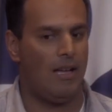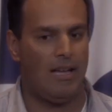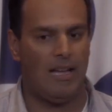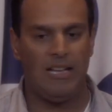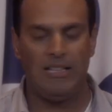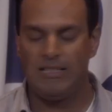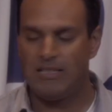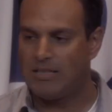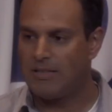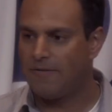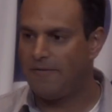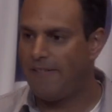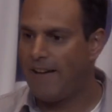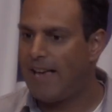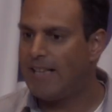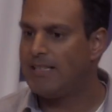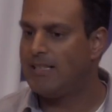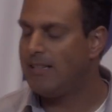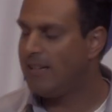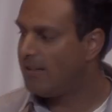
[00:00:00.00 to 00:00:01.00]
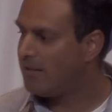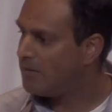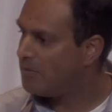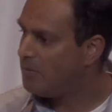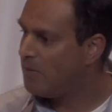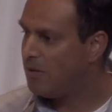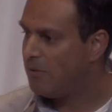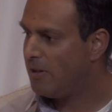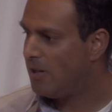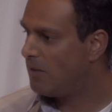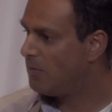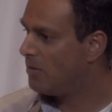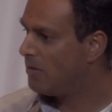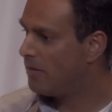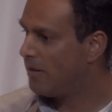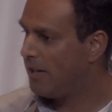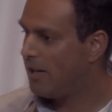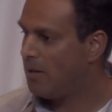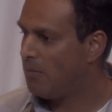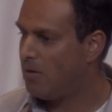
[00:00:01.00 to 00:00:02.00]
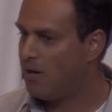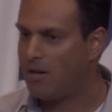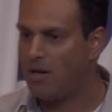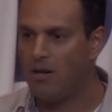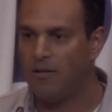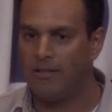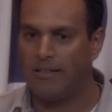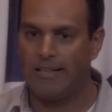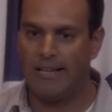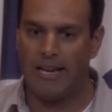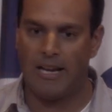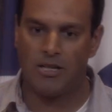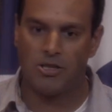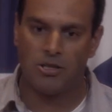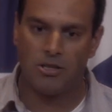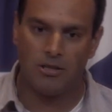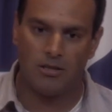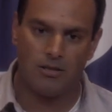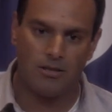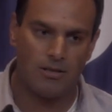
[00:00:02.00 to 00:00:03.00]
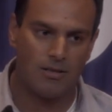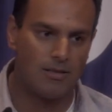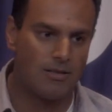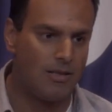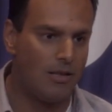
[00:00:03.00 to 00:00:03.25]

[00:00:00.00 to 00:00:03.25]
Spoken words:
It just fascinated me when I would read about how glaciers,